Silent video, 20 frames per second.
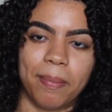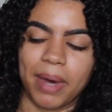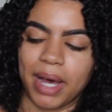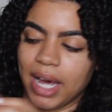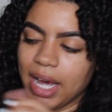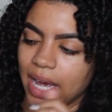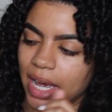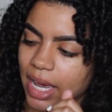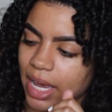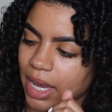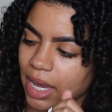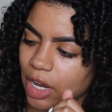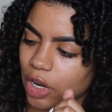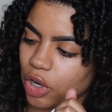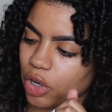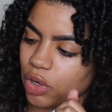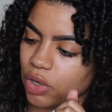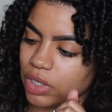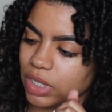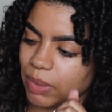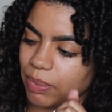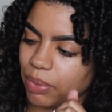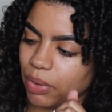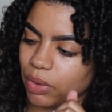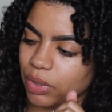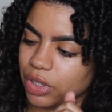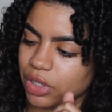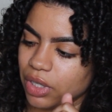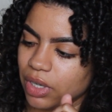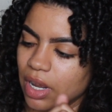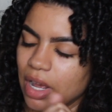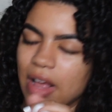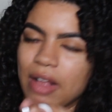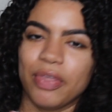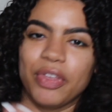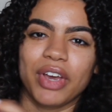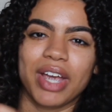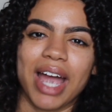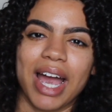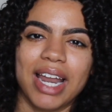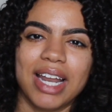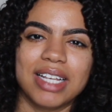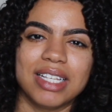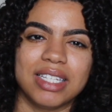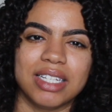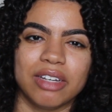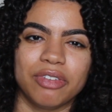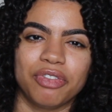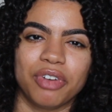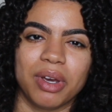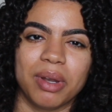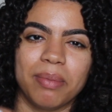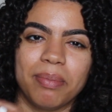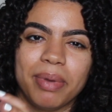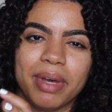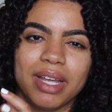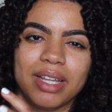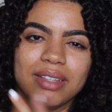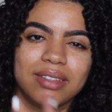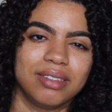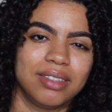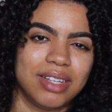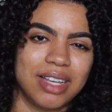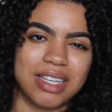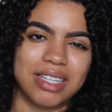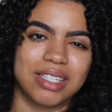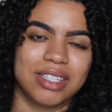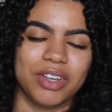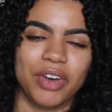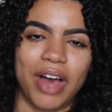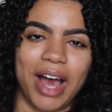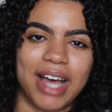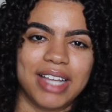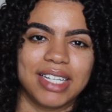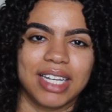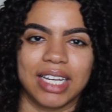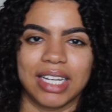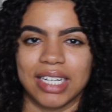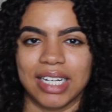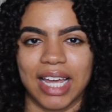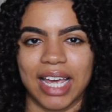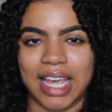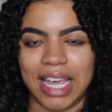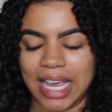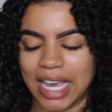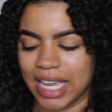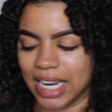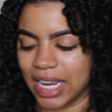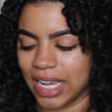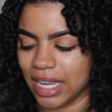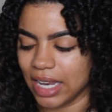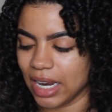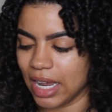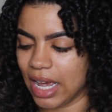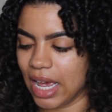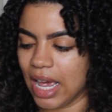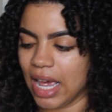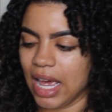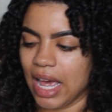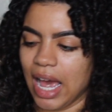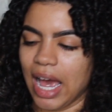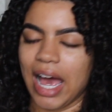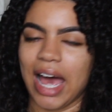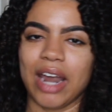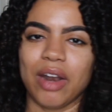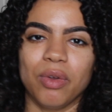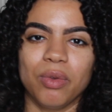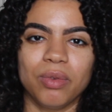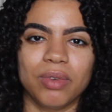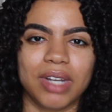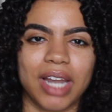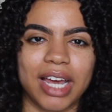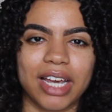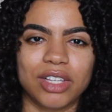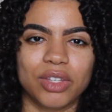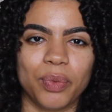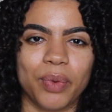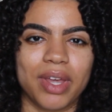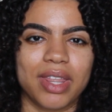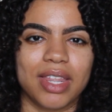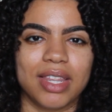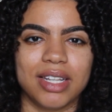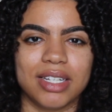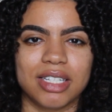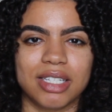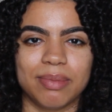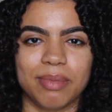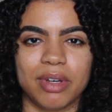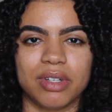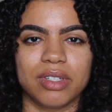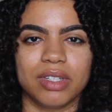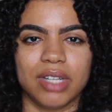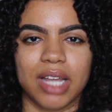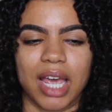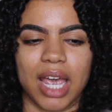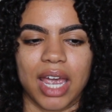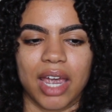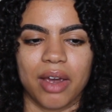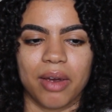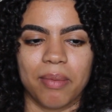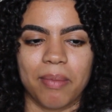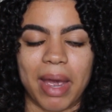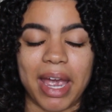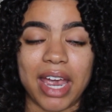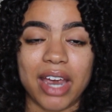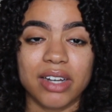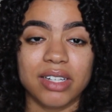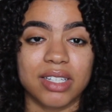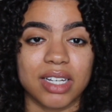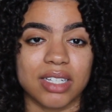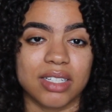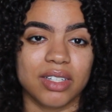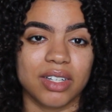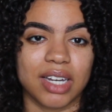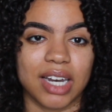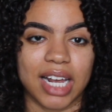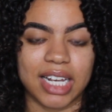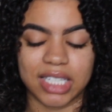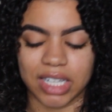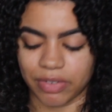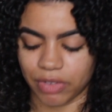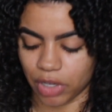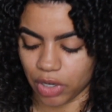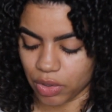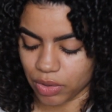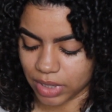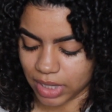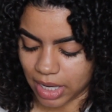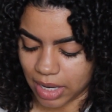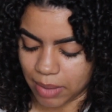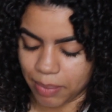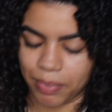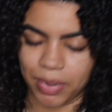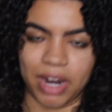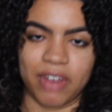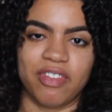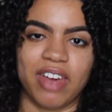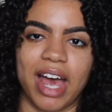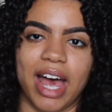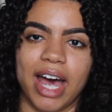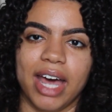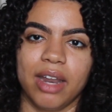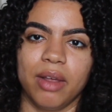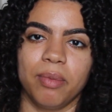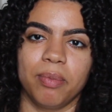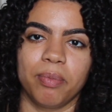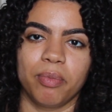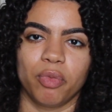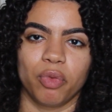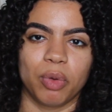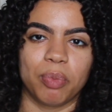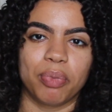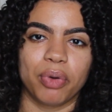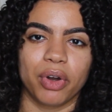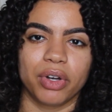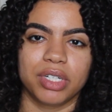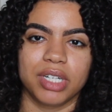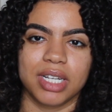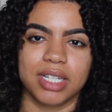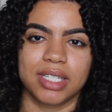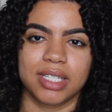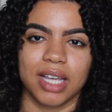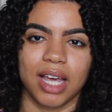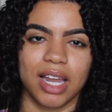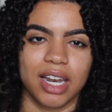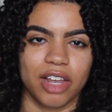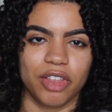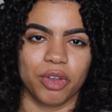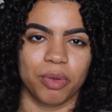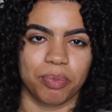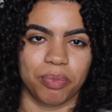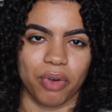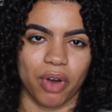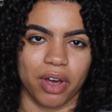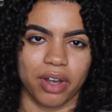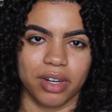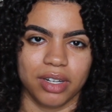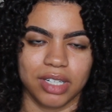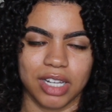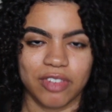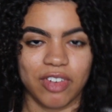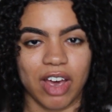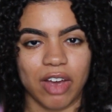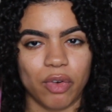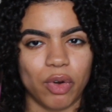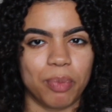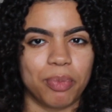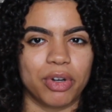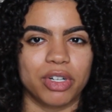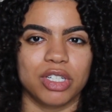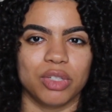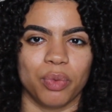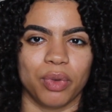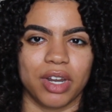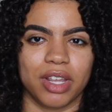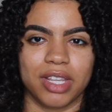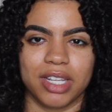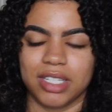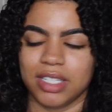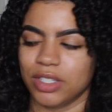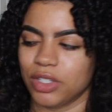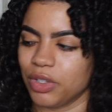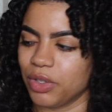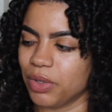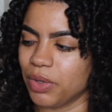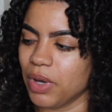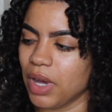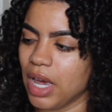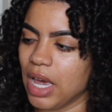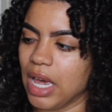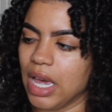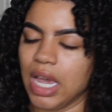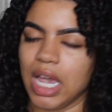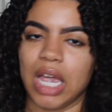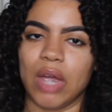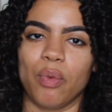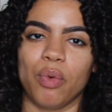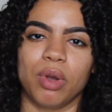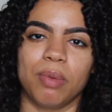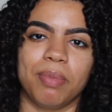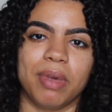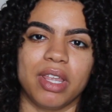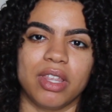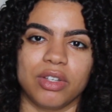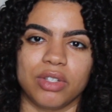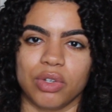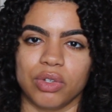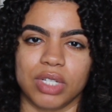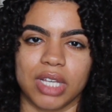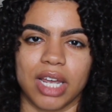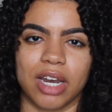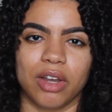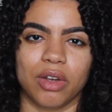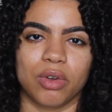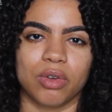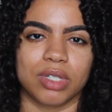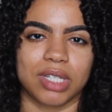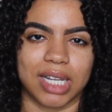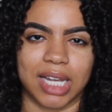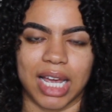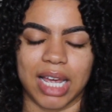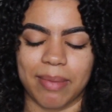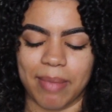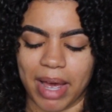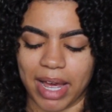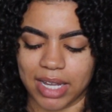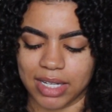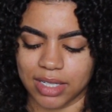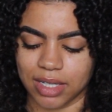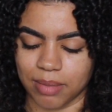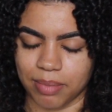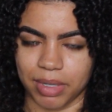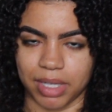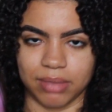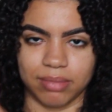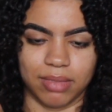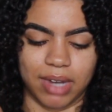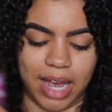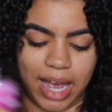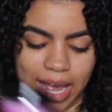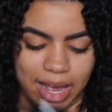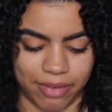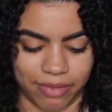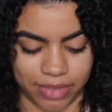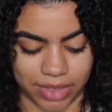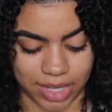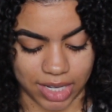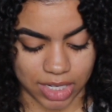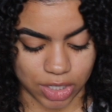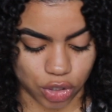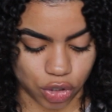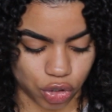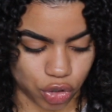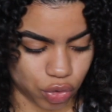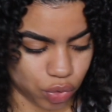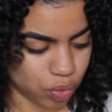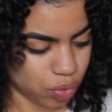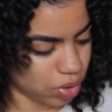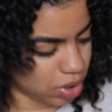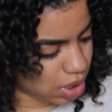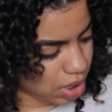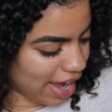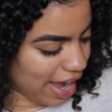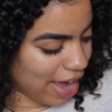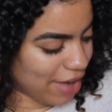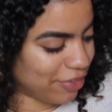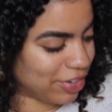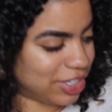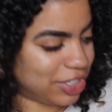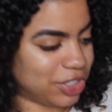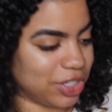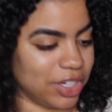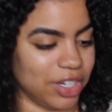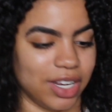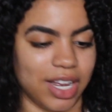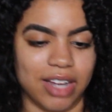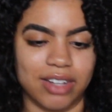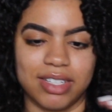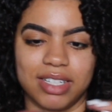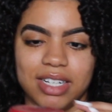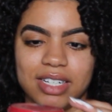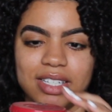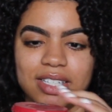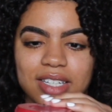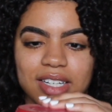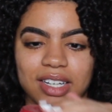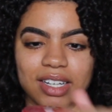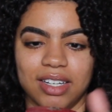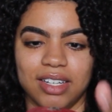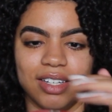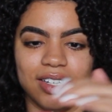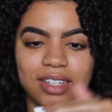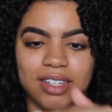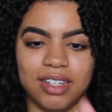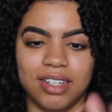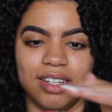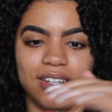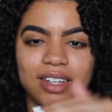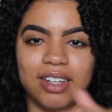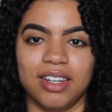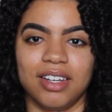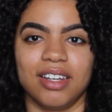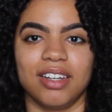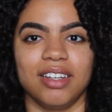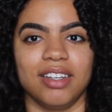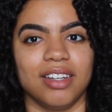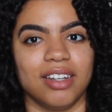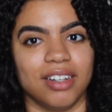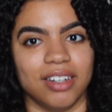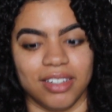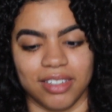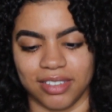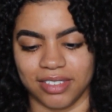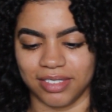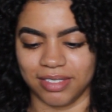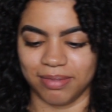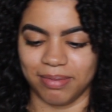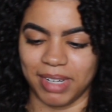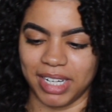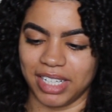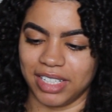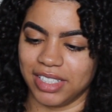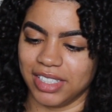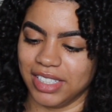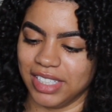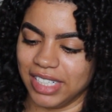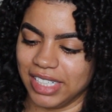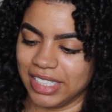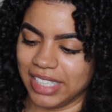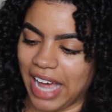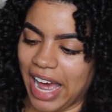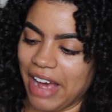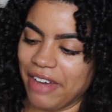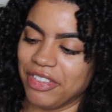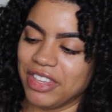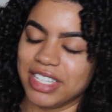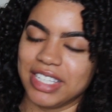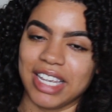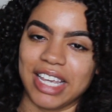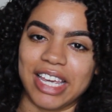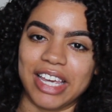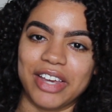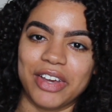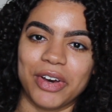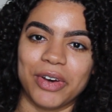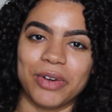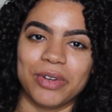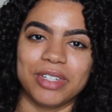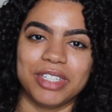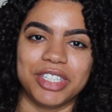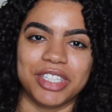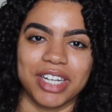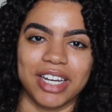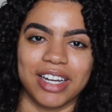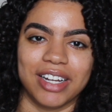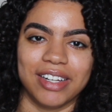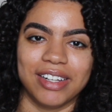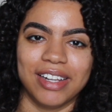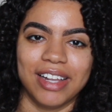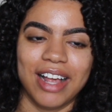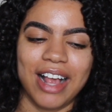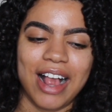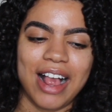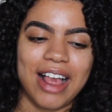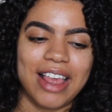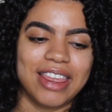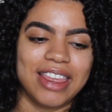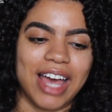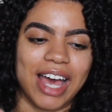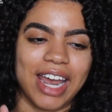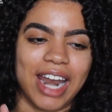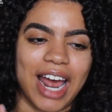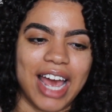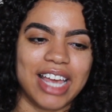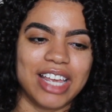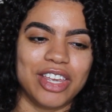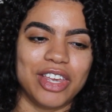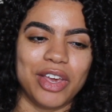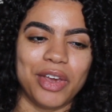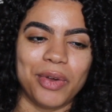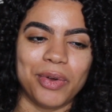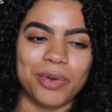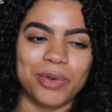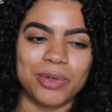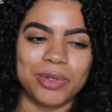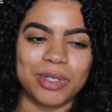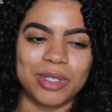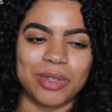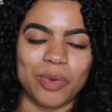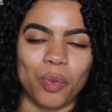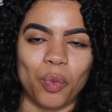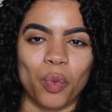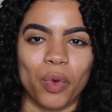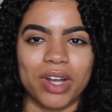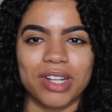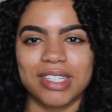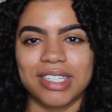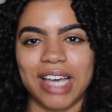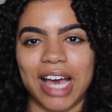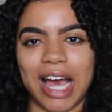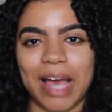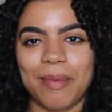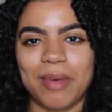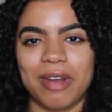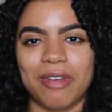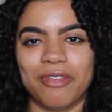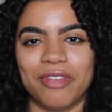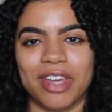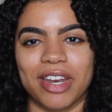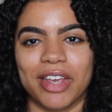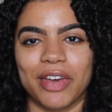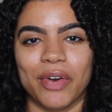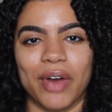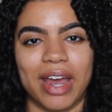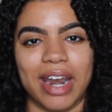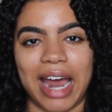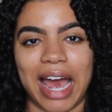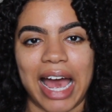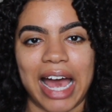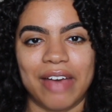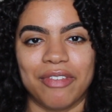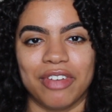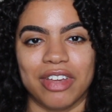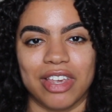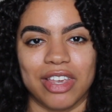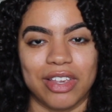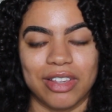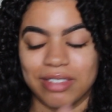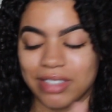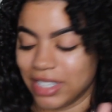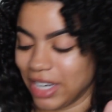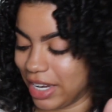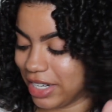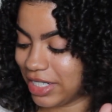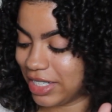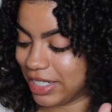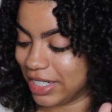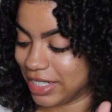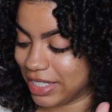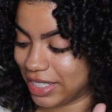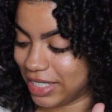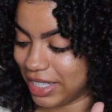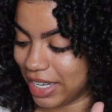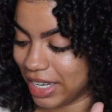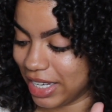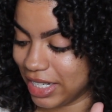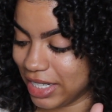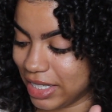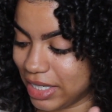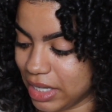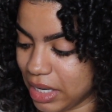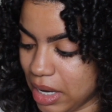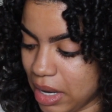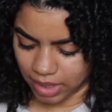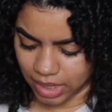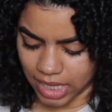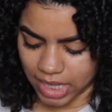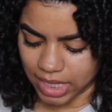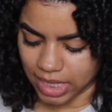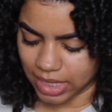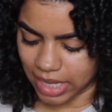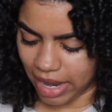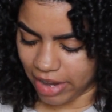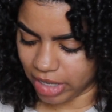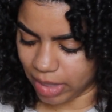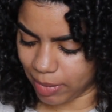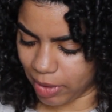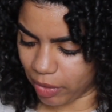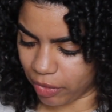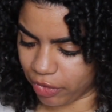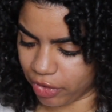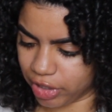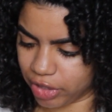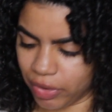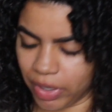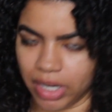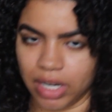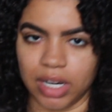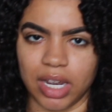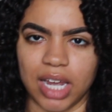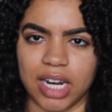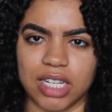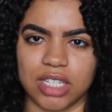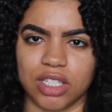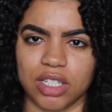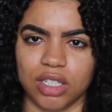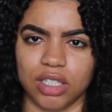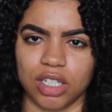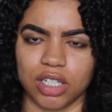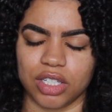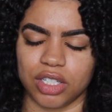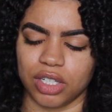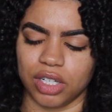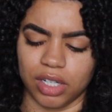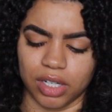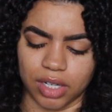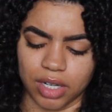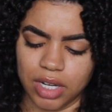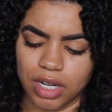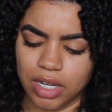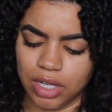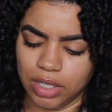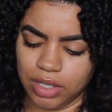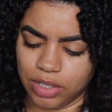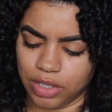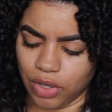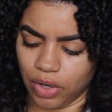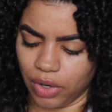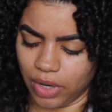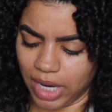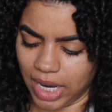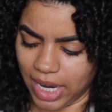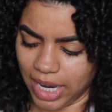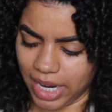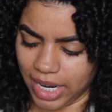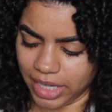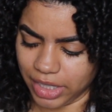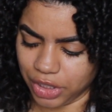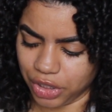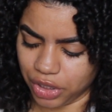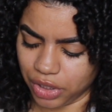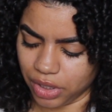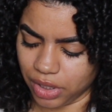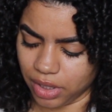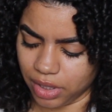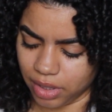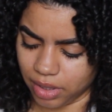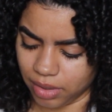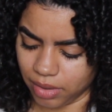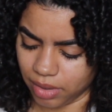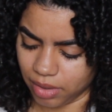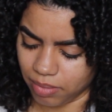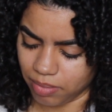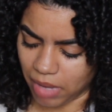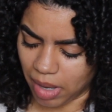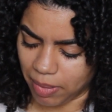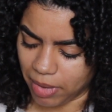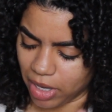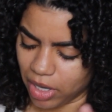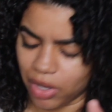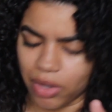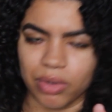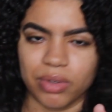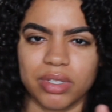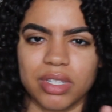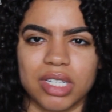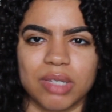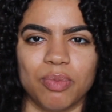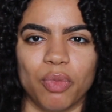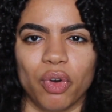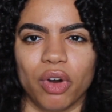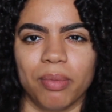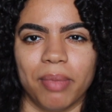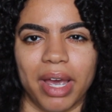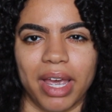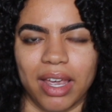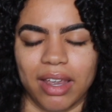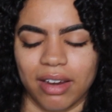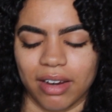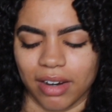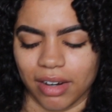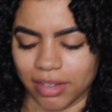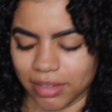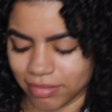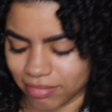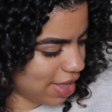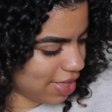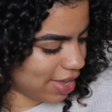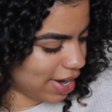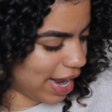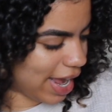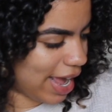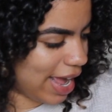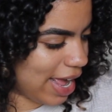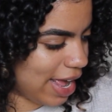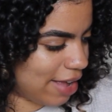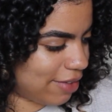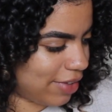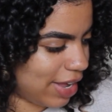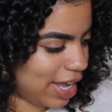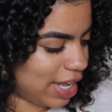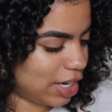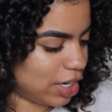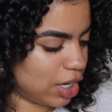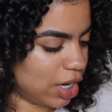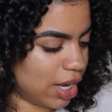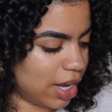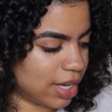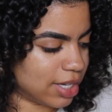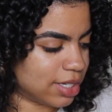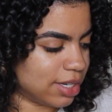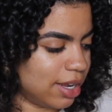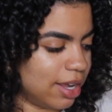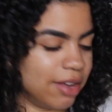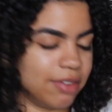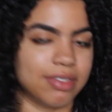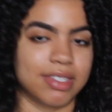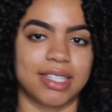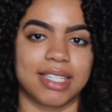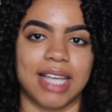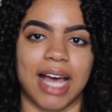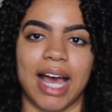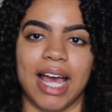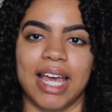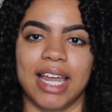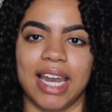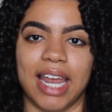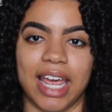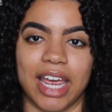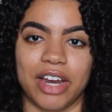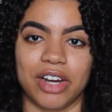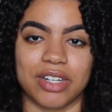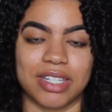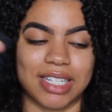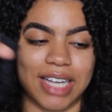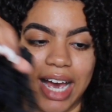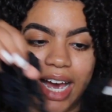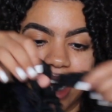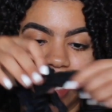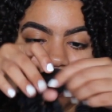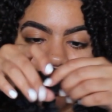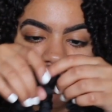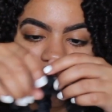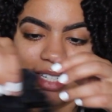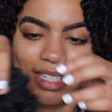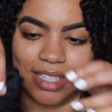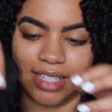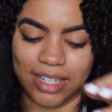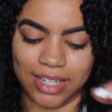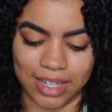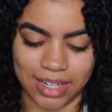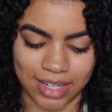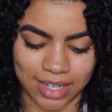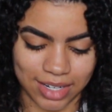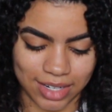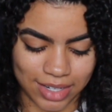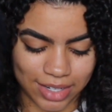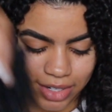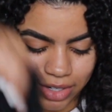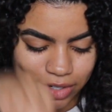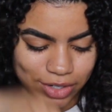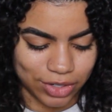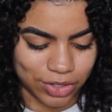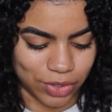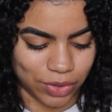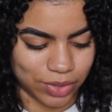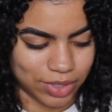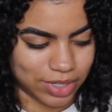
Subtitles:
by Curls and Potion. They're kind of different, but it still has a clay in it. I don't like the way that this smells on the hair. My hair does look nice after using it, but if I had to repurchase another product, if I had to repurchase one of these two, it would be the Botanicals clay mask, but I have these two. Look how dusty. Yo, my goodness. I have this Eco Gel that I used one time in a video and I haven't touched it since. This doesn't have to be refrigerated and it still looks good. So I should maybe use this more in my hair. And then I have a lot of satin hair ties. So